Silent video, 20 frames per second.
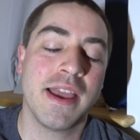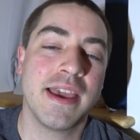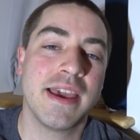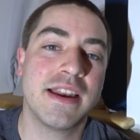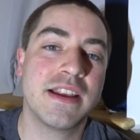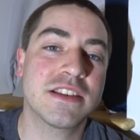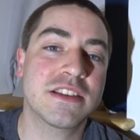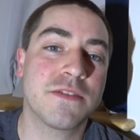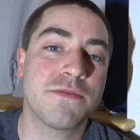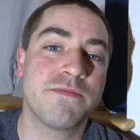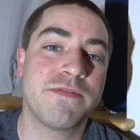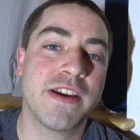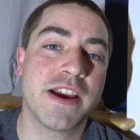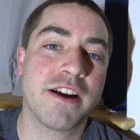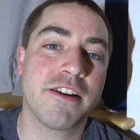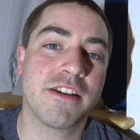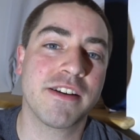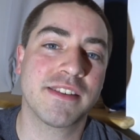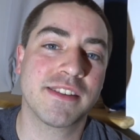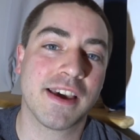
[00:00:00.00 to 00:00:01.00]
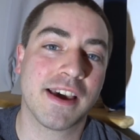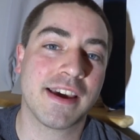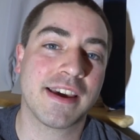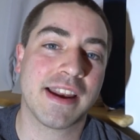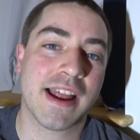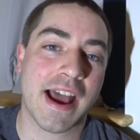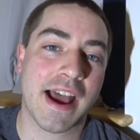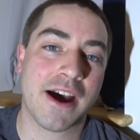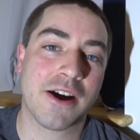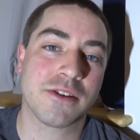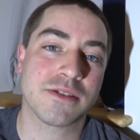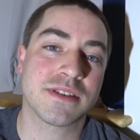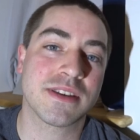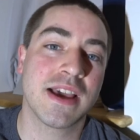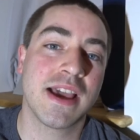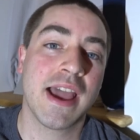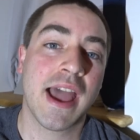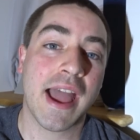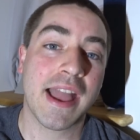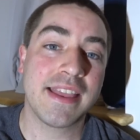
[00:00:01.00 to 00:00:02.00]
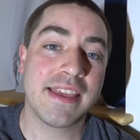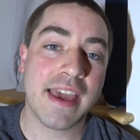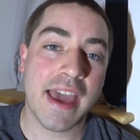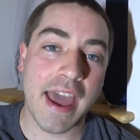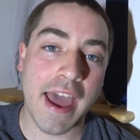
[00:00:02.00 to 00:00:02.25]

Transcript: It is a very tight house, and you